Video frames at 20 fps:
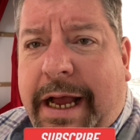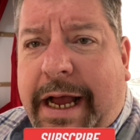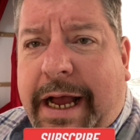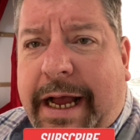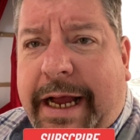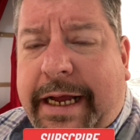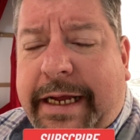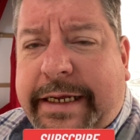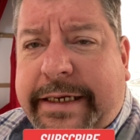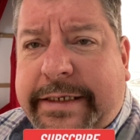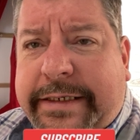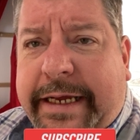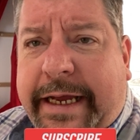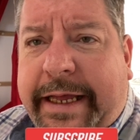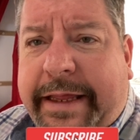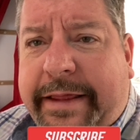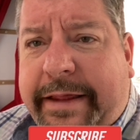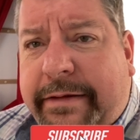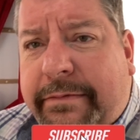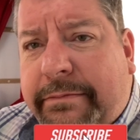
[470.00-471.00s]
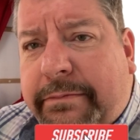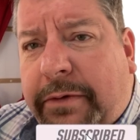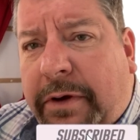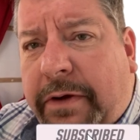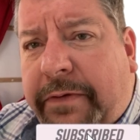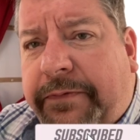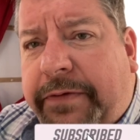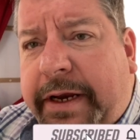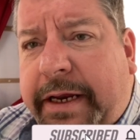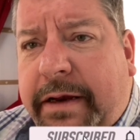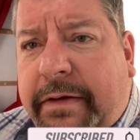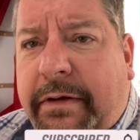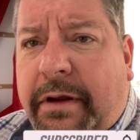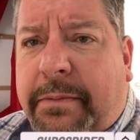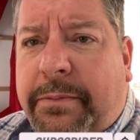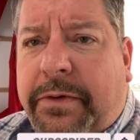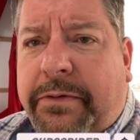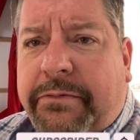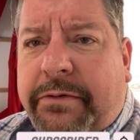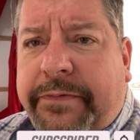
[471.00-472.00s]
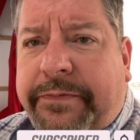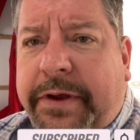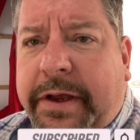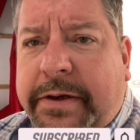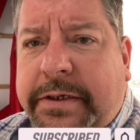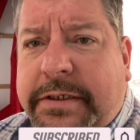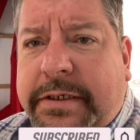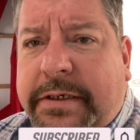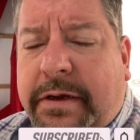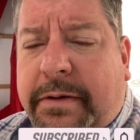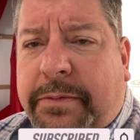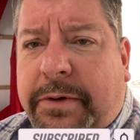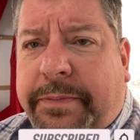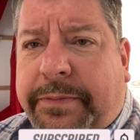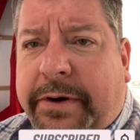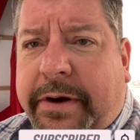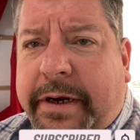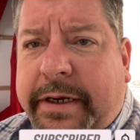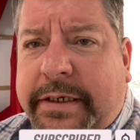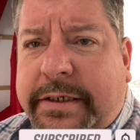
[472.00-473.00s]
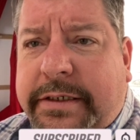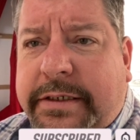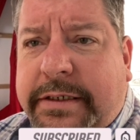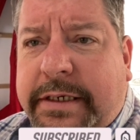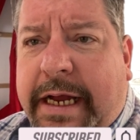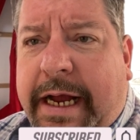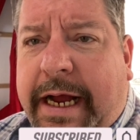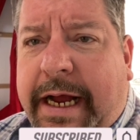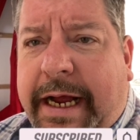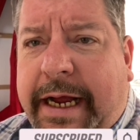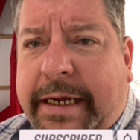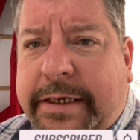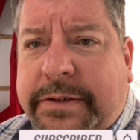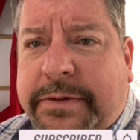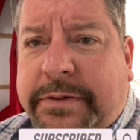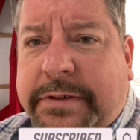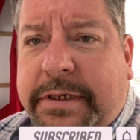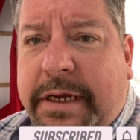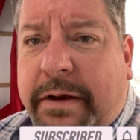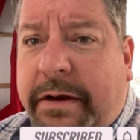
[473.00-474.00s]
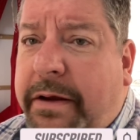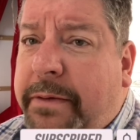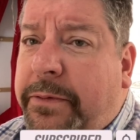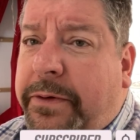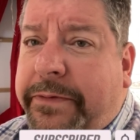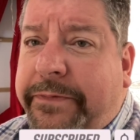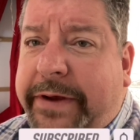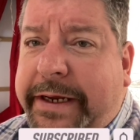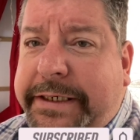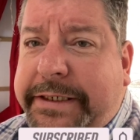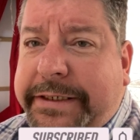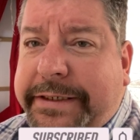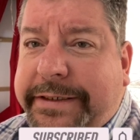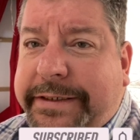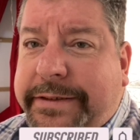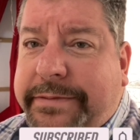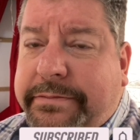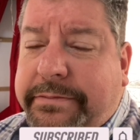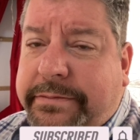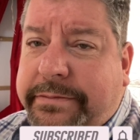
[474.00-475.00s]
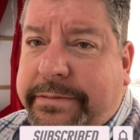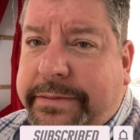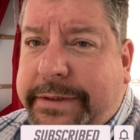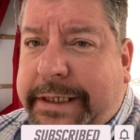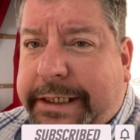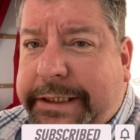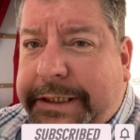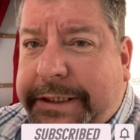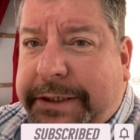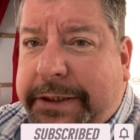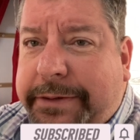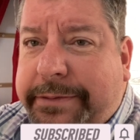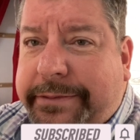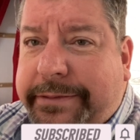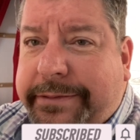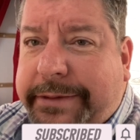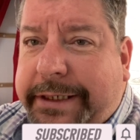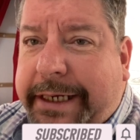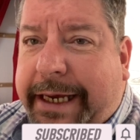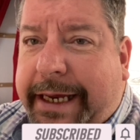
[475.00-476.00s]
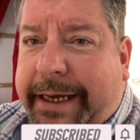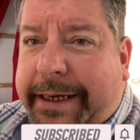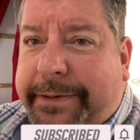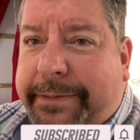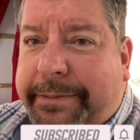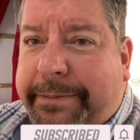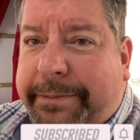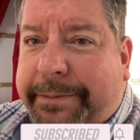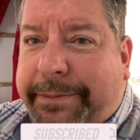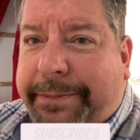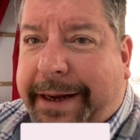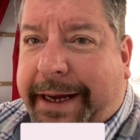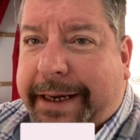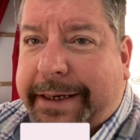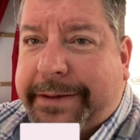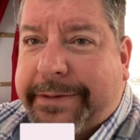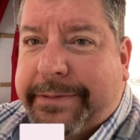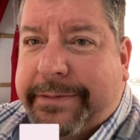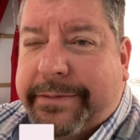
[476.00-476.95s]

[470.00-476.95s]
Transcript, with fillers: and uh, the, hopefully a lot more reviews a lot more products and also a lot more adventures catch you soon see you later bye